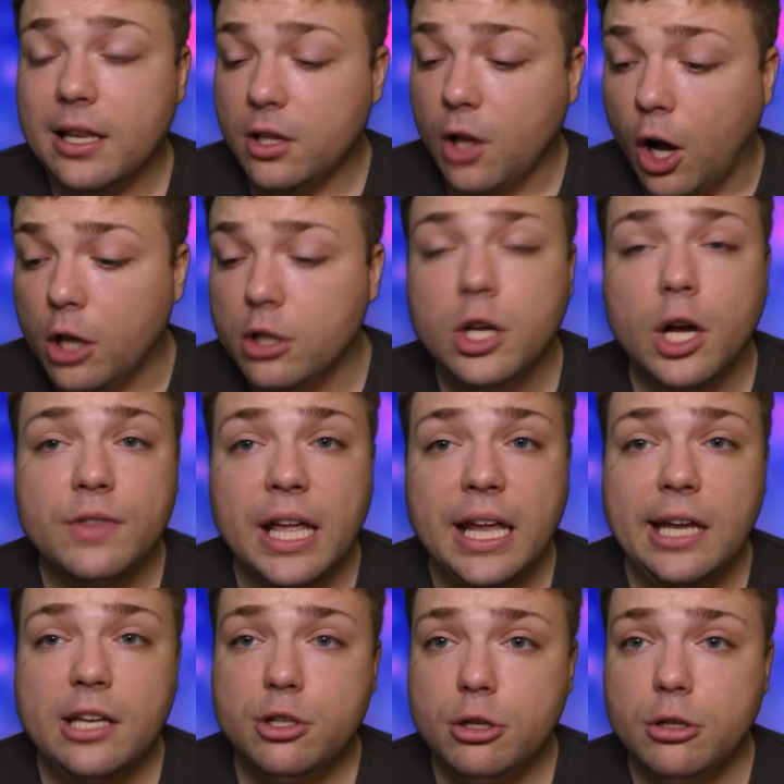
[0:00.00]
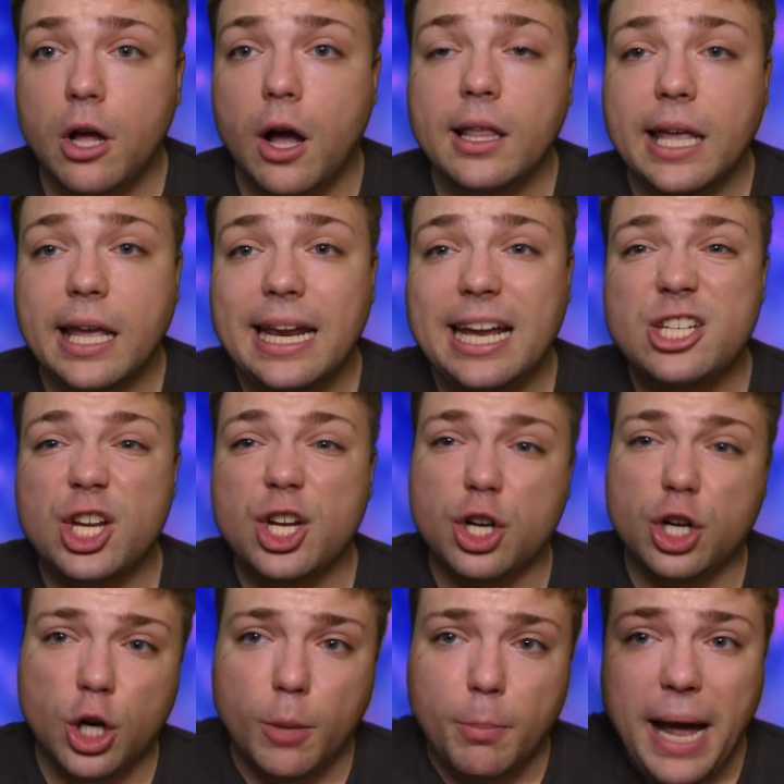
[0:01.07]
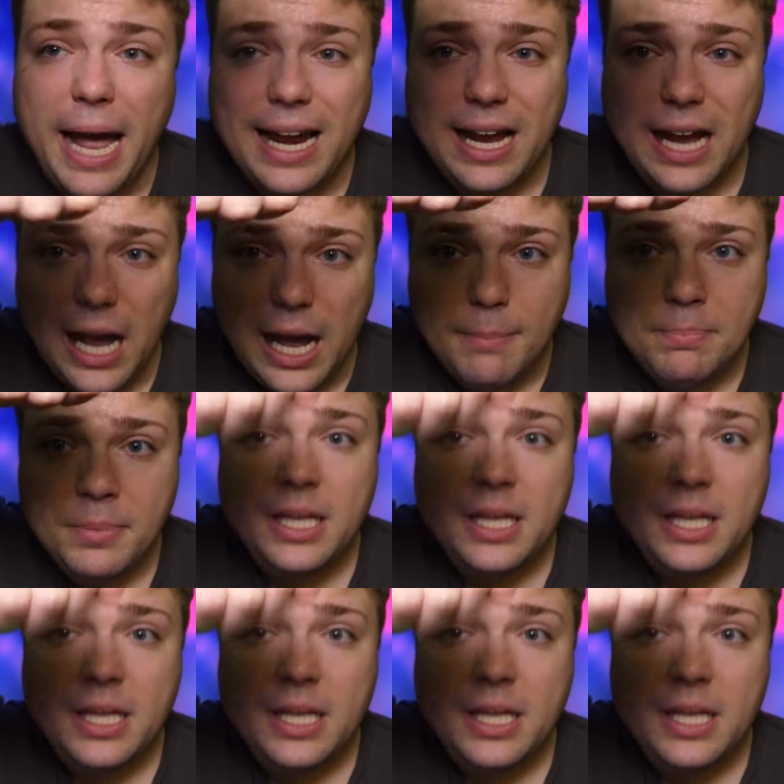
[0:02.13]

Also, if they get too long, they can actually curl back up